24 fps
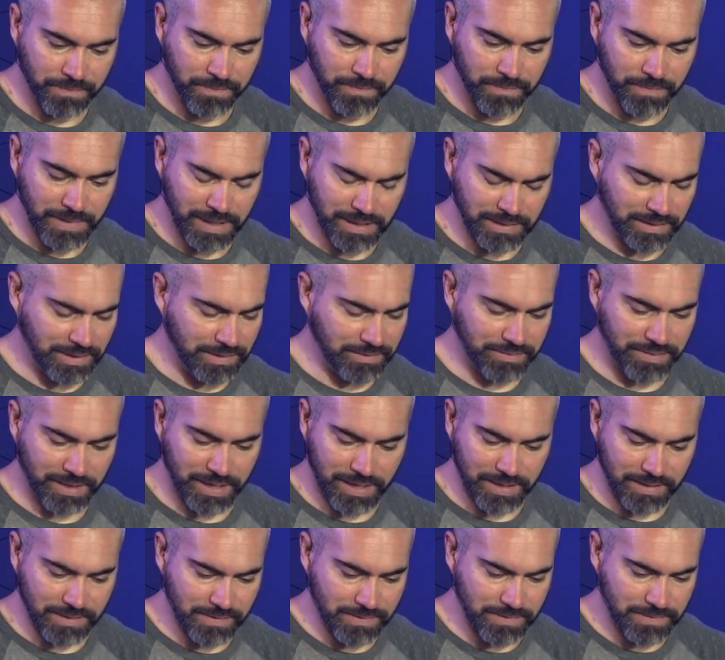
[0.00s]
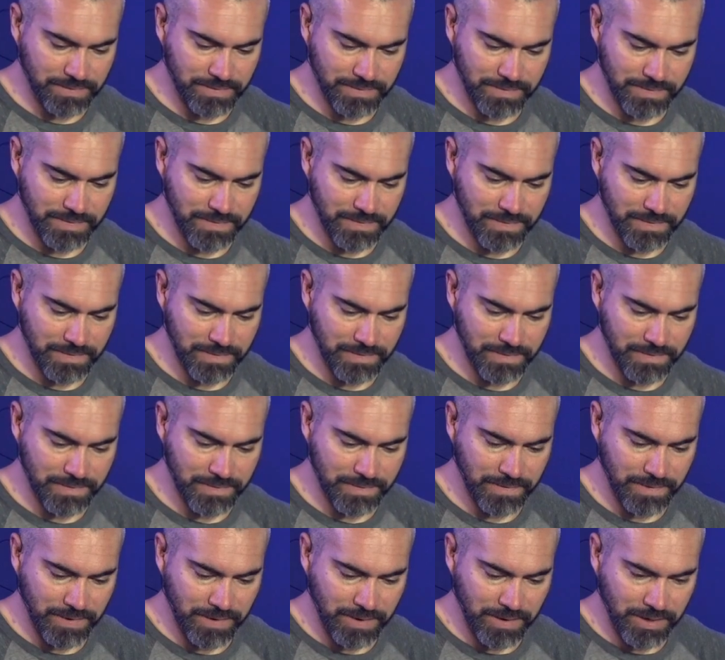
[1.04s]
I love that.
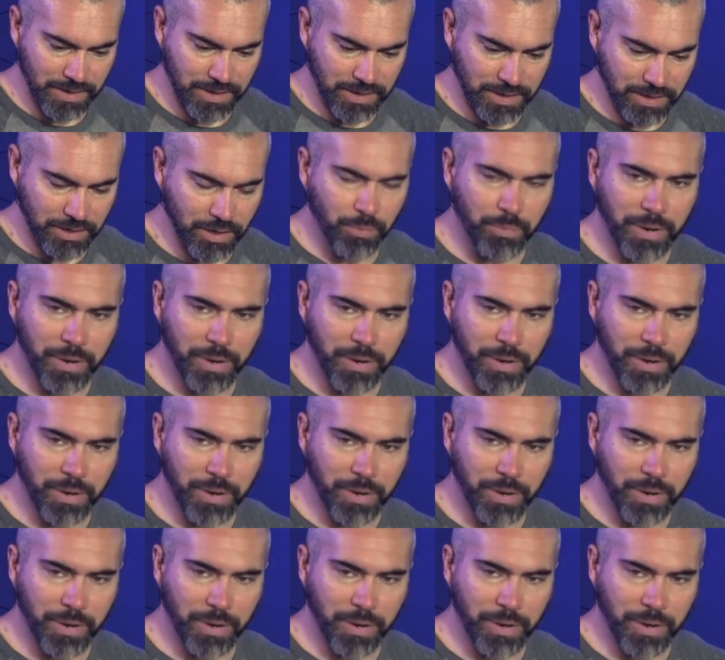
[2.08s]
You know,